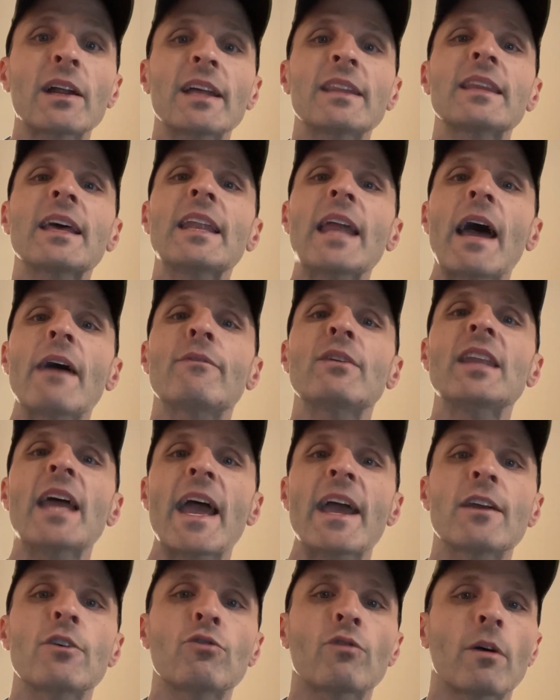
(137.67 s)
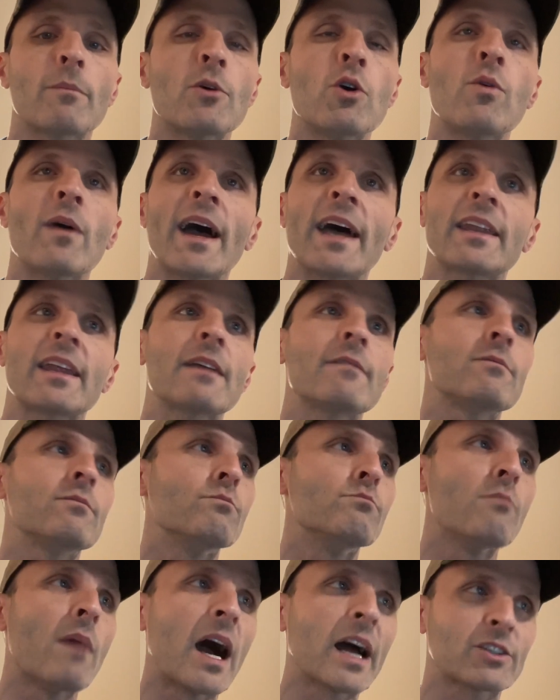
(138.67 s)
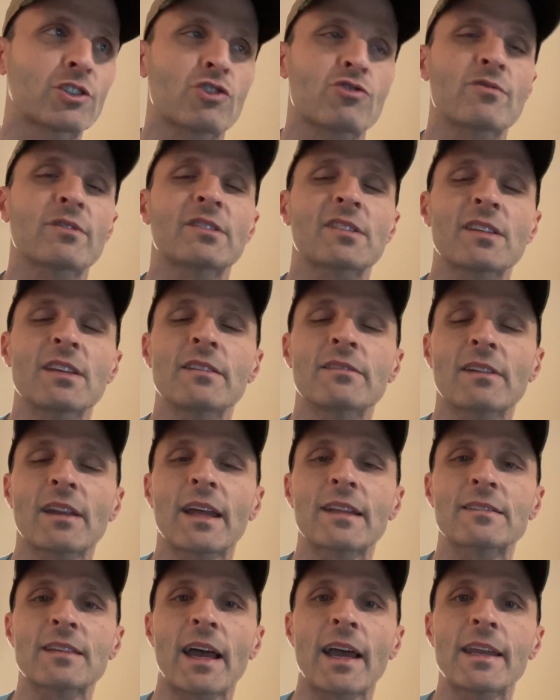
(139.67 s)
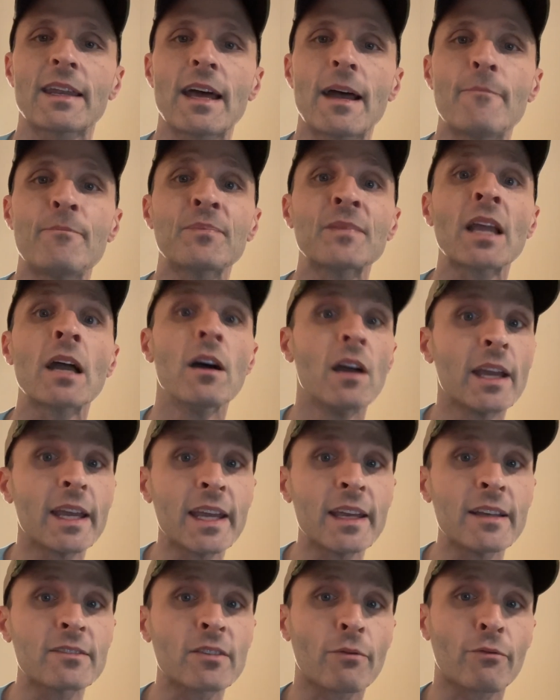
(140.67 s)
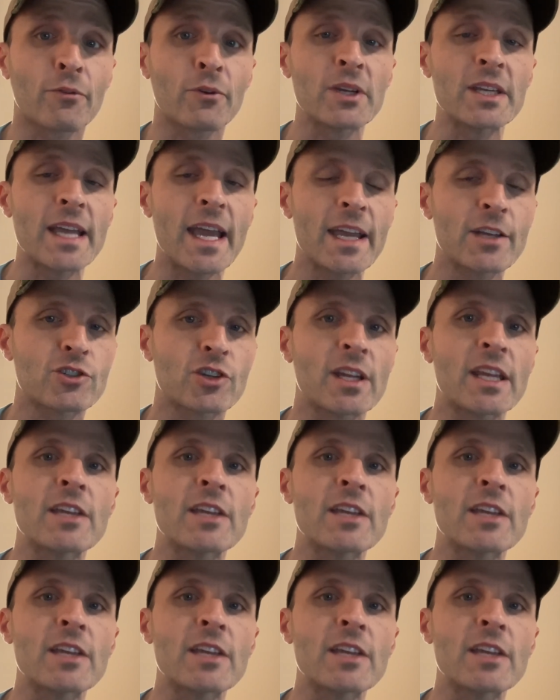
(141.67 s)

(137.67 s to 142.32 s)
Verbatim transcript: And then Evan Engram, who had a monstrous season at tight end, is a free agent.